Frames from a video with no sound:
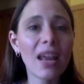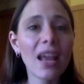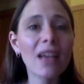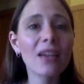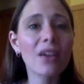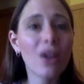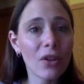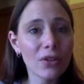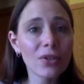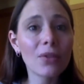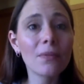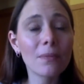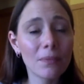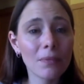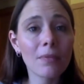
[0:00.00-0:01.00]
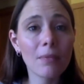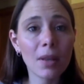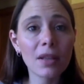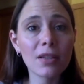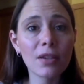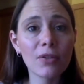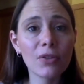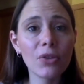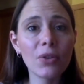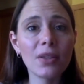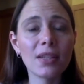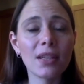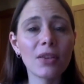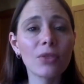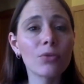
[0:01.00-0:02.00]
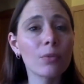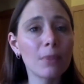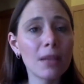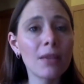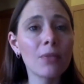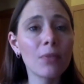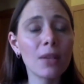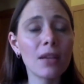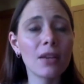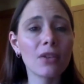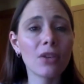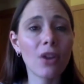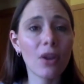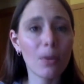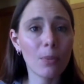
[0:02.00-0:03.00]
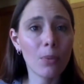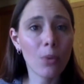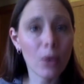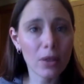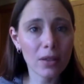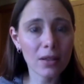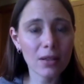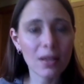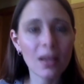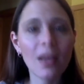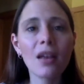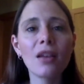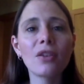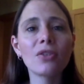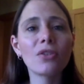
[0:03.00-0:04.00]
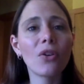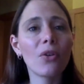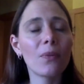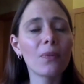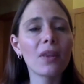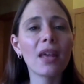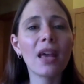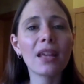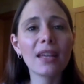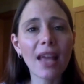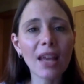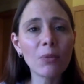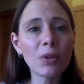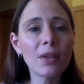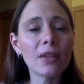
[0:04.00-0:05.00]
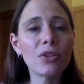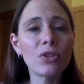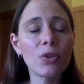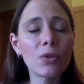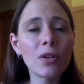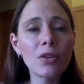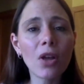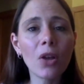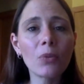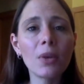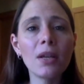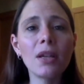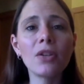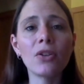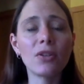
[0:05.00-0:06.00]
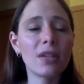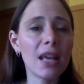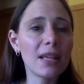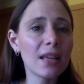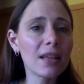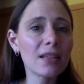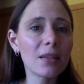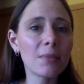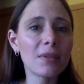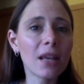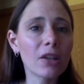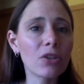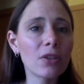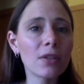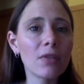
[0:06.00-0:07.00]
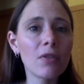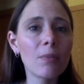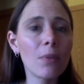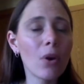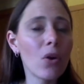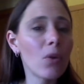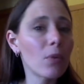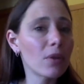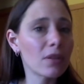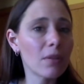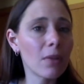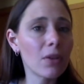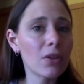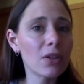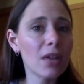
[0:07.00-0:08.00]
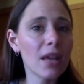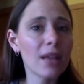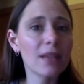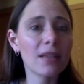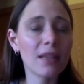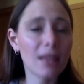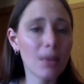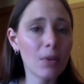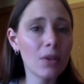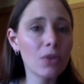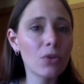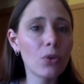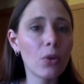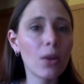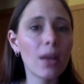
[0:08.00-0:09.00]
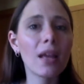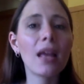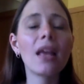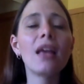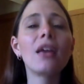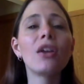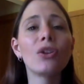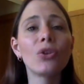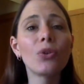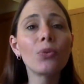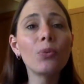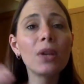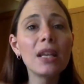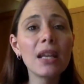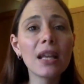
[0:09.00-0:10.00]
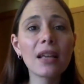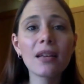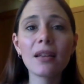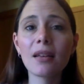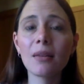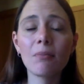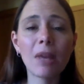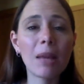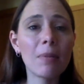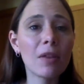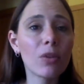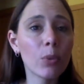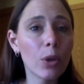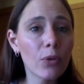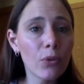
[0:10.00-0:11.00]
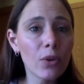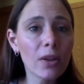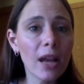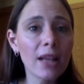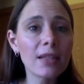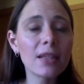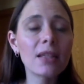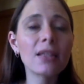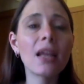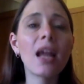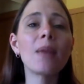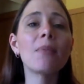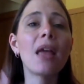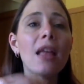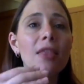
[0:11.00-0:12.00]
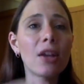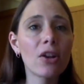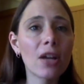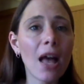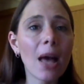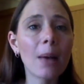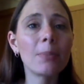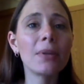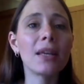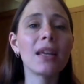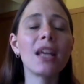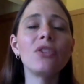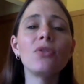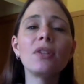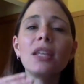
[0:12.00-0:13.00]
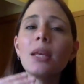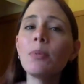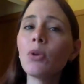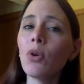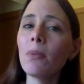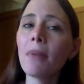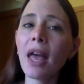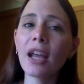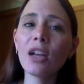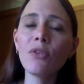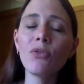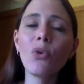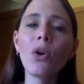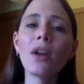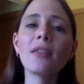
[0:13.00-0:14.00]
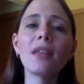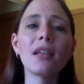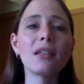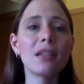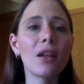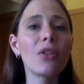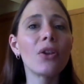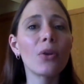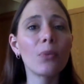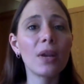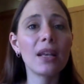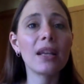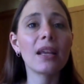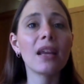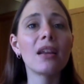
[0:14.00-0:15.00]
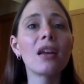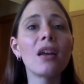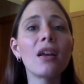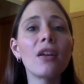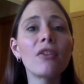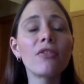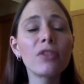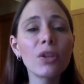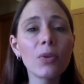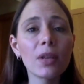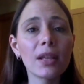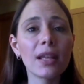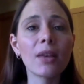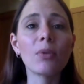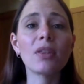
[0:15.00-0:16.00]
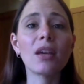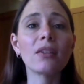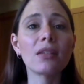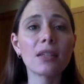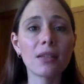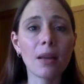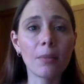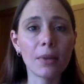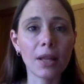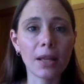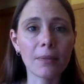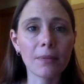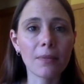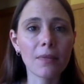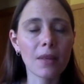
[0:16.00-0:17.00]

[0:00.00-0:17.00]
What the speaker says: And it also builds their fluency. Those repeated readings are important. So again, with that student adult reading, you're taking some sections of a poem or some other text that they would enjoy. You're reading maybe 3 or 4 lines at a time, and they're copying. And you keep going back and forth until they're reading it fluently without stumbling.